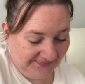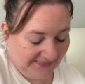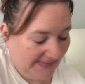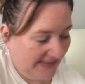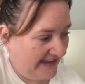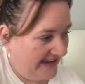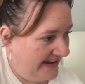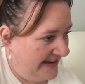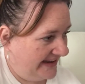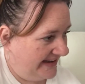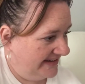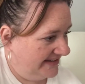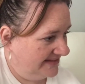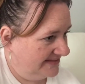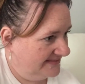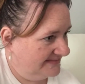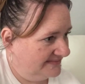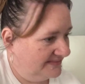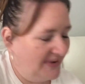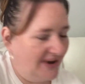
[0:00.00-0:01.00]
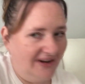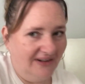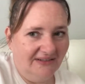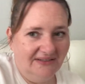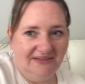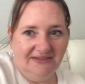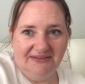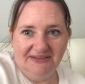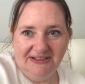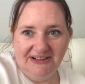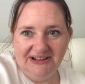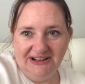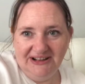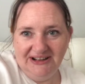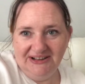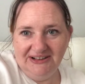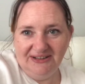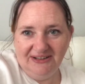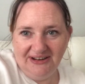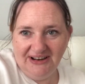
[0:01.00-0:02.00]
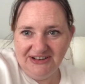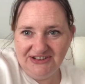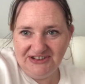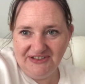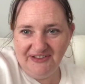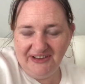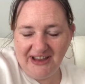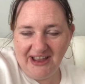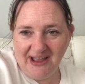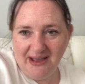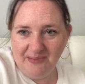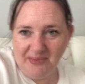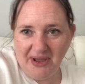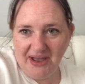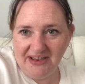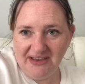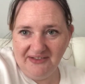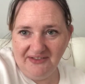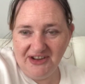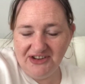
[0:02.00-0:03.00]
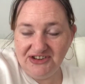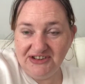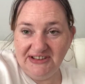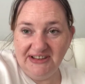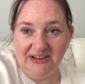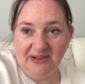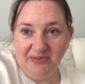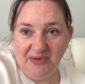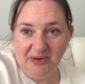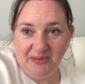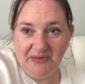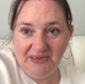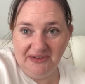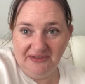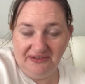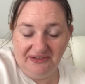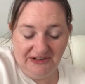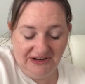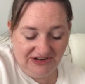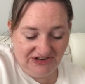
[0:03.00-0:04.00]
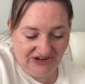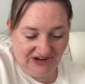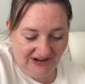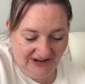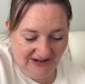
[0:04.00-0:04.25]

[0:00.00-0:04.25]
Yeah, well, not unless you forget about your veggies at the bottom of the fridge.